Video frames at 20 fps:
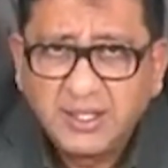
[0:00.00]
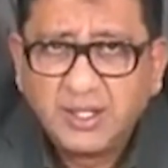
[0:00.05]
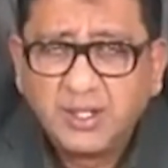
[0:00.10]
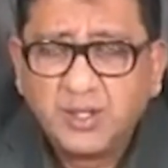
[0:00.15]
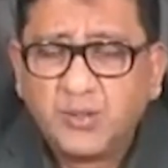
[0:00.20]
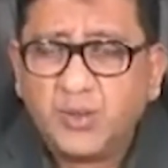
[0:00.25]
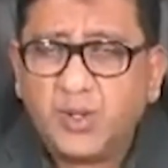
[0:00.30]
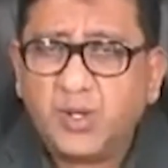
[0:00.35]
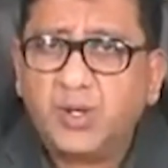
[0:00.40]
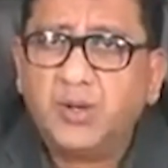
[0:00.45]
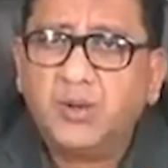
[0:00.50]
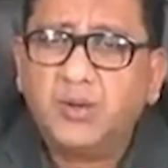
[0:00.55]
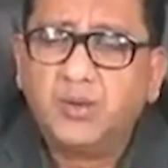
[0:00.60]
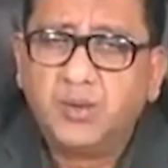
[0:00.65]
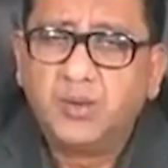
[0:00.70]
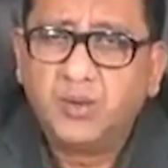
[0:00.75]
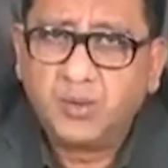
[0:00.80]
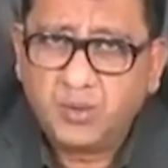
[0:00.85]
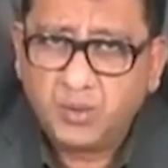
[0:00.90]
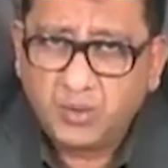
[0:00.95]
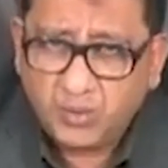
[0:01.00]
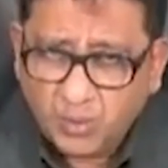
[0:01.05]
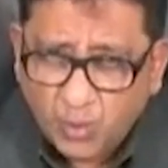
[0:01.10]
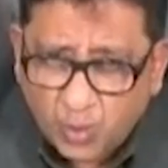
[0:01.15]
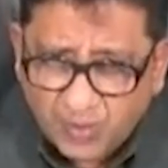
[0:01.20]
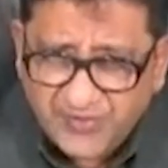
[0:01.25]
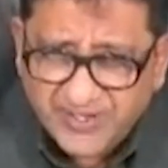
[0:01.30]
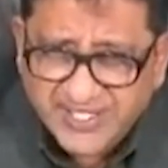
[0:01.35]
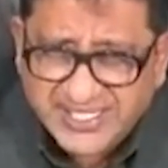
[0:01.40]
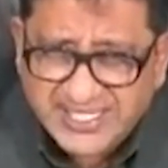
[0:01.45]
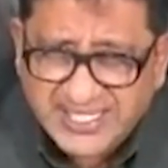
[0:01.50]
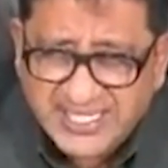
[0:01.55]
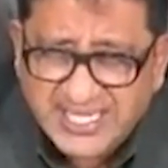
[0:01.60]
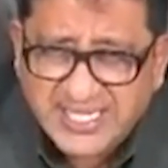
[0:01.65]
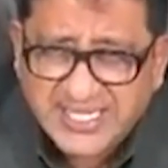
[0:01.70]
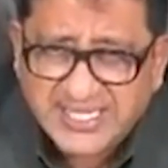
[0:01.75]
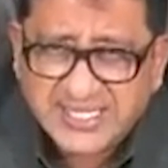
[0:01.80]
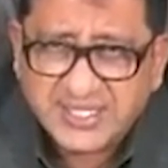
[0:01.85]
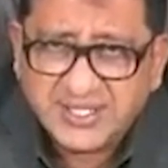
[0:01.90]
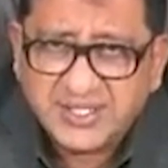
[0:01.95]
were
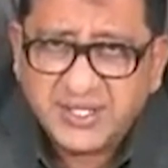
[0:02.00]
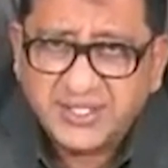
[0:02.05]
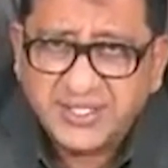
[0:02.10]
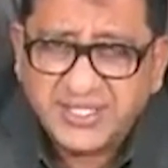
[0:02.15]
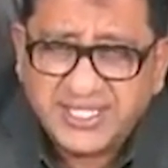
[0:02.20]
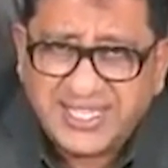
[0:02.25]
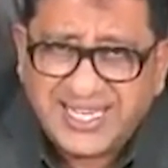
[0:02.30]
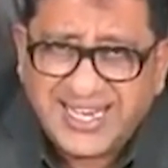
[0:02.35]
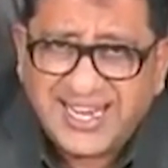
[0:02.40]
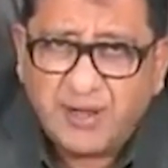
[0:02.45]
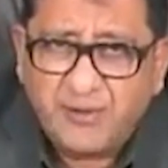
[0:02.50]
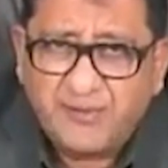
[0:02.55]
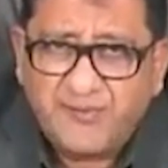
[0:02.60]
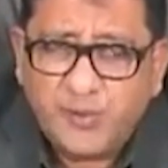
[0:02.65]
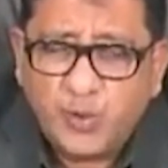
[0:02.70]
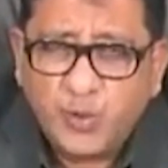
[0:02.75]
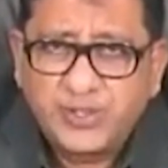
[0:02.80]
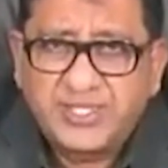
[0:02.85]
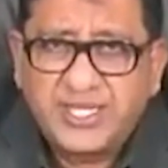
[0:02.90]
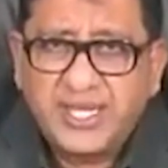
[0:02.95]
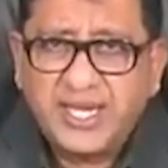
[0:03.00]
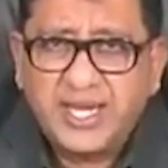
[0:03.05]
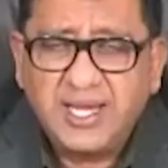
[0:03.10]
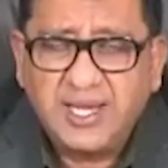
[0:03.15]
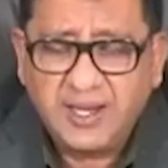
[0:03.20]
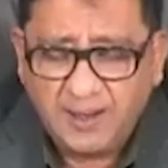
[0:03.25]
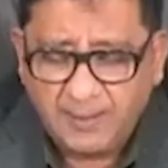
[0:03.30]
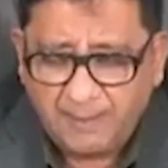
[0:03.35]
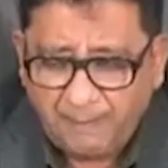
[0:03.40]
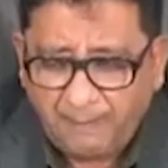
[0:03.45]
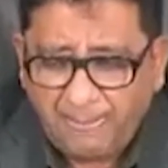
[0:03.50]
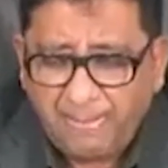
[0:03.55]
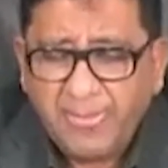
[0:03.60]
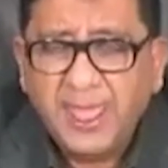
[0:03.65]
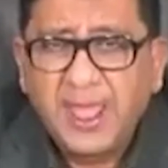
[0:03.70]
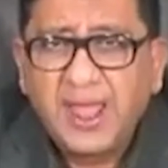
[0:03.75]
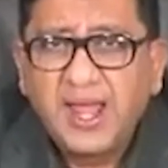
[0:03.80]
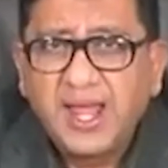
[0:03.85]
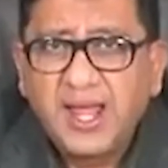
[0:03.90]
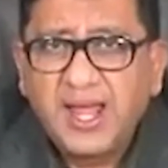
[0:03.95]
overseas on the day of voting,
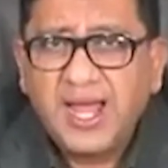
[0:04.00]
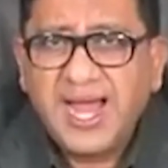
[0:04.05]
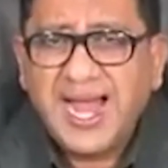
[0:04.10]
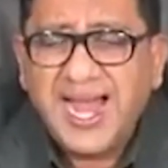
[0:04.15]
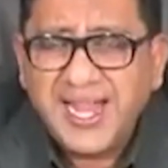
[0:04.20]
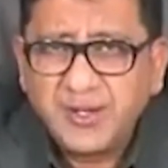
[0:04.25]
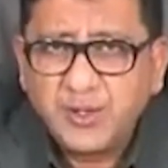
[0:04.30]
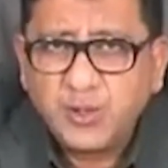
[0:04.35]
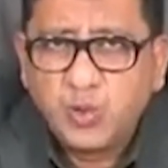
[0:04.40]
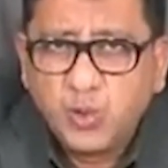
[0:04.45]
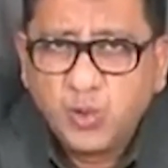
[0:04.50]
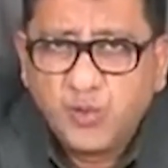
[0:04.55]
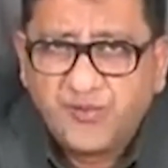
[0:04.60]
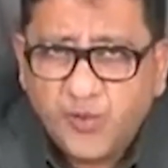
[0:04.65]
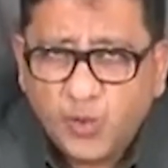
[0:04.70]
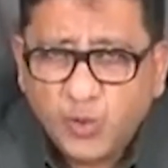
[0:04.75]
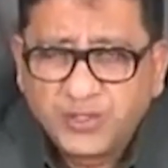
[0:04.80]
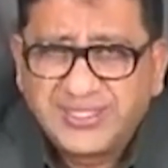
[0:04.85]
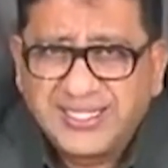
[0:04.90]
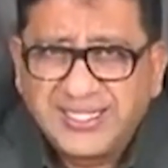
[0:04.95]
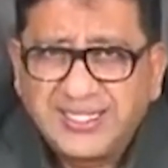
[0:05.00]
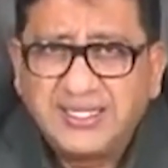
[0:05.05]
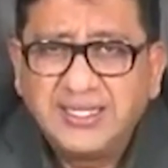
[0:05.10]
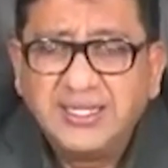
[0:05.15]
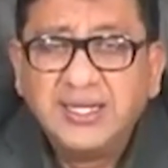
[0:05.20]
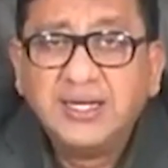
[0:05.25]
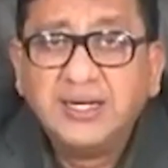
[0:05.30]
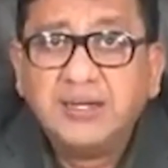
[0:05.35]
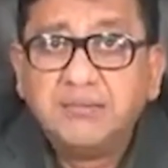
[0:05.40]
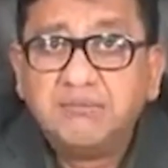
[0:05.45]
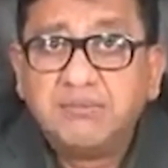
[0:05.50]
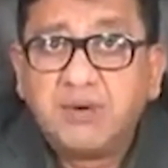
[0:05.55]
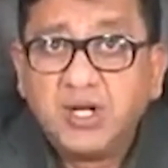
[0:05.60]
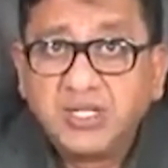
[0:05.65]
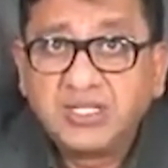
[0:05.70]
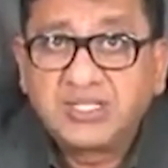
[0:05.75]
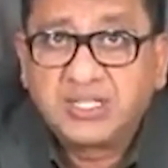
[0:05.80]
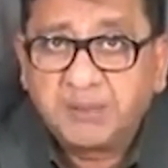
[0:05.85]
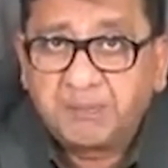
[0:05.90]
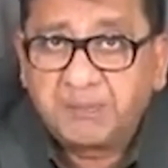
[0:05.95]
and who voted
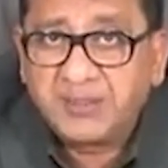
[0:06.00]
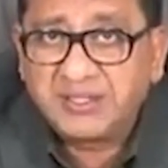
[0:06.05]
multiple